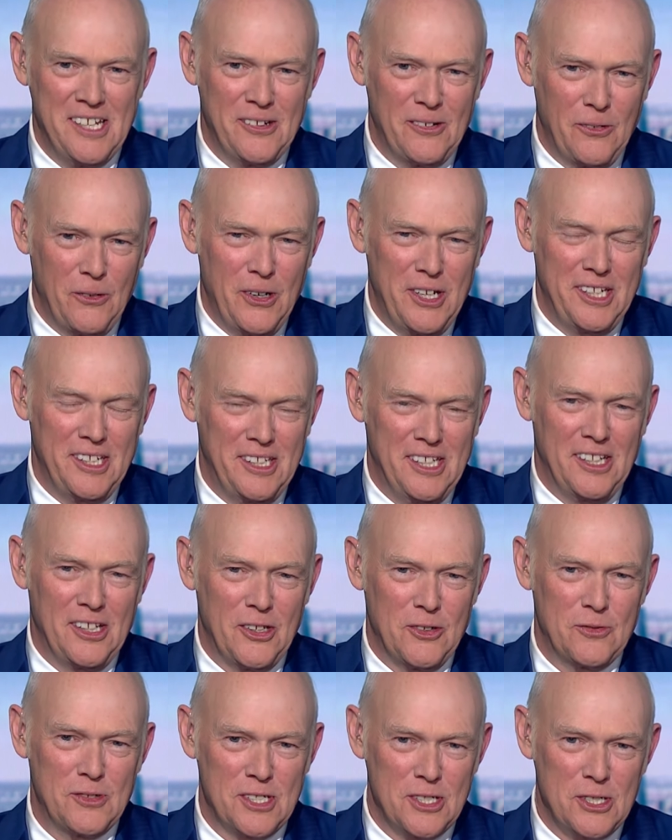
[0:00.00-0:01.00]
we
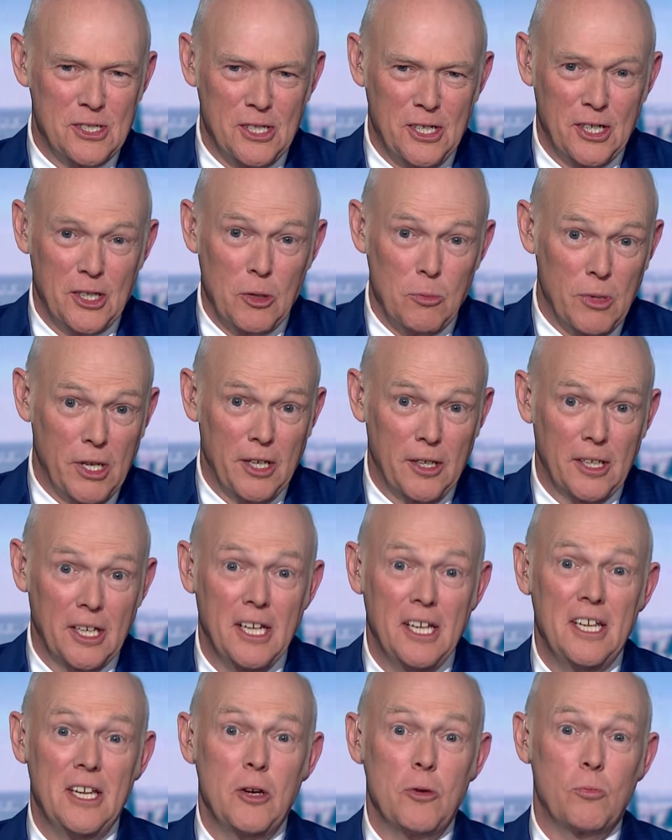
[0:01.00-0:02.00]
love to talk about
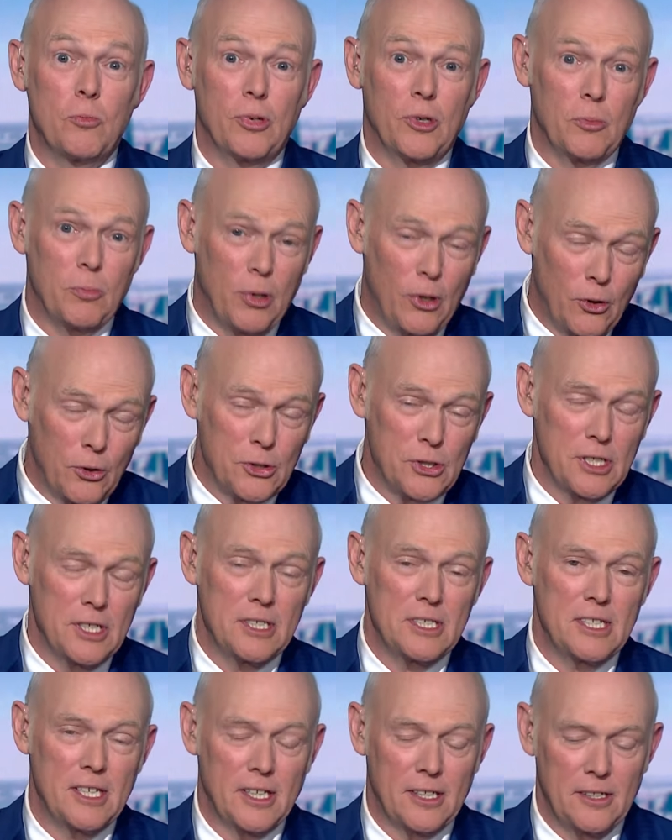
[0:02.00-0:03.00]
propulsion
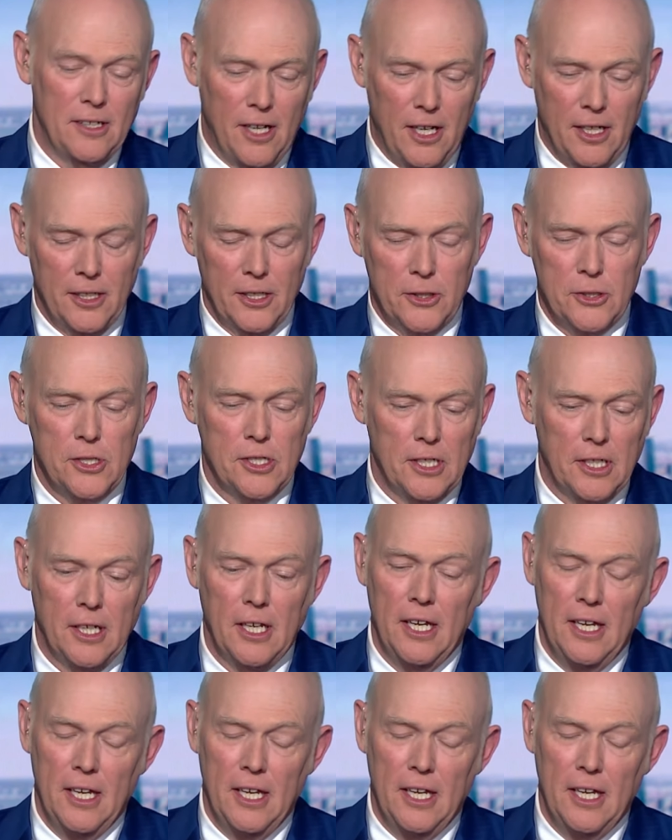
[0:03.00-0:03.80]
technology.